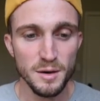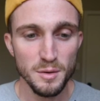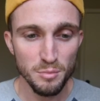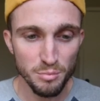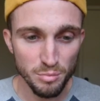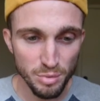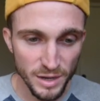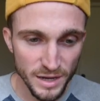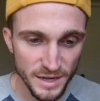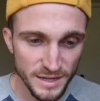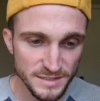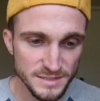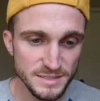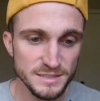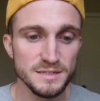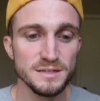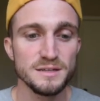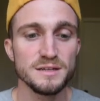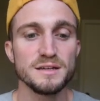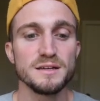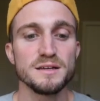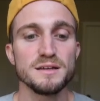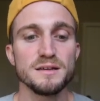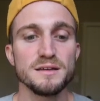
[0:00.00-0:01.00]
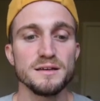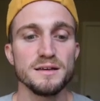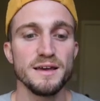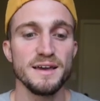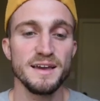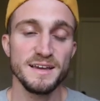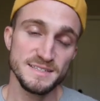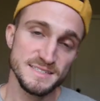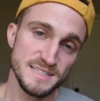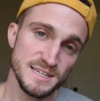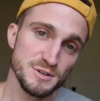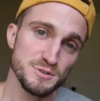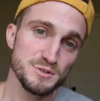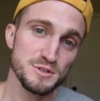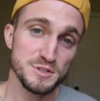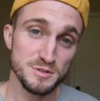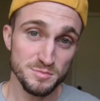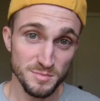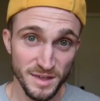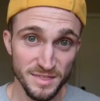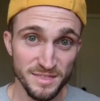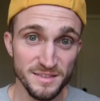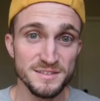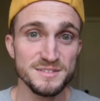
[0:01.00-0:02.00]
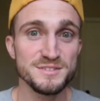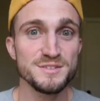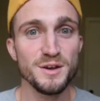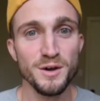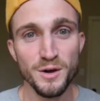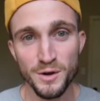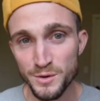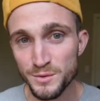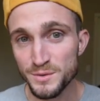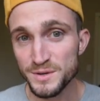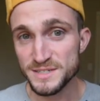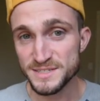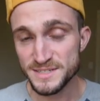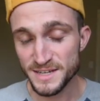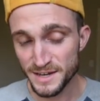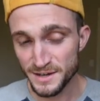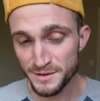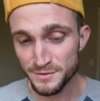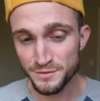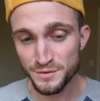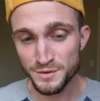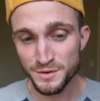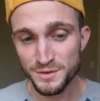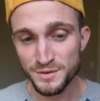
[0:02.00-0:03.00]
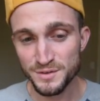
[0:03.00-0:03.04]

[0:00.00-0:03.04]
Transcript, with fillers: but asynchronous methods always have